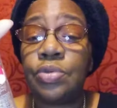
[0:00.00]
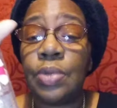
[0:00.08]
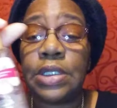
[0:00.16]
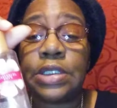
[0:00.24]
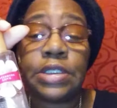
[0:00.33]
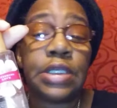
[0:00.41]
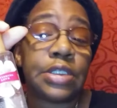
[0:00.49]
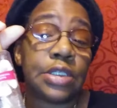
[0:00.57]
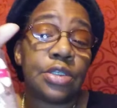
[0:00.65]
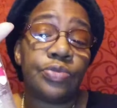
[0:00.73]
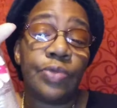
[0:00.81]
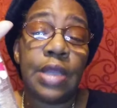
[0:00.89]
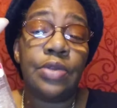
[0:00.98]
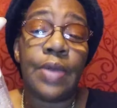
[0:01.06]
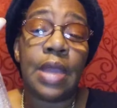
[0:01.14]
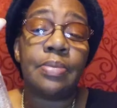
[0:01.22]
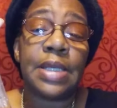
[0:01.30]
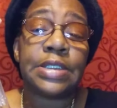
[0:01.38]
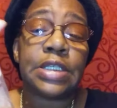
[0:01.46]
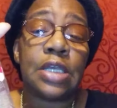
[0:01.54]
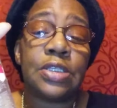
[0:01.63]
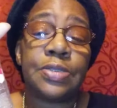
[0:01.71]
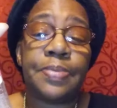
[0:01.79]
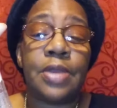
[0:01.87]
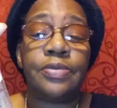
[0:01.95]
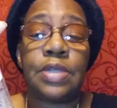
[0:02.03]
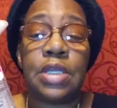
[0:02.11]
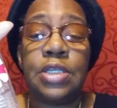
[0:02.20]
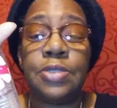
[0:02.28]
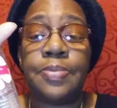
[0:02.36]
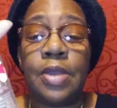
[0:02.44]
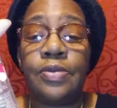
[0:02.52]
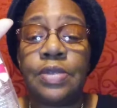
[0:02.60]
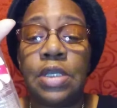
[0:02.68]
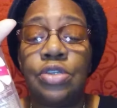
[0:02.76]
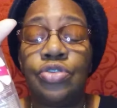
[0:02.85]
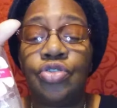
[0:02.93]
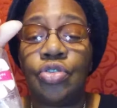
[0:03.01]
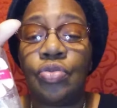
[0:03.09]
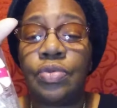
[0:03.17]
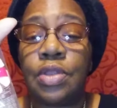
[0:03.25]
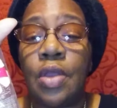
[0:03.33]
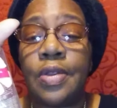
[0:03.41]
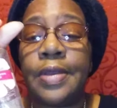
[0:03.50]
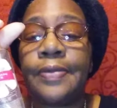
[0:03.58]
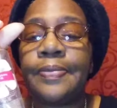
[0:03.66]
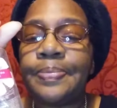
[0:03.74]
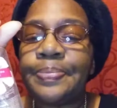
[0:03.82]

26th. It's right around my son's birthday. His birthday is June 30th.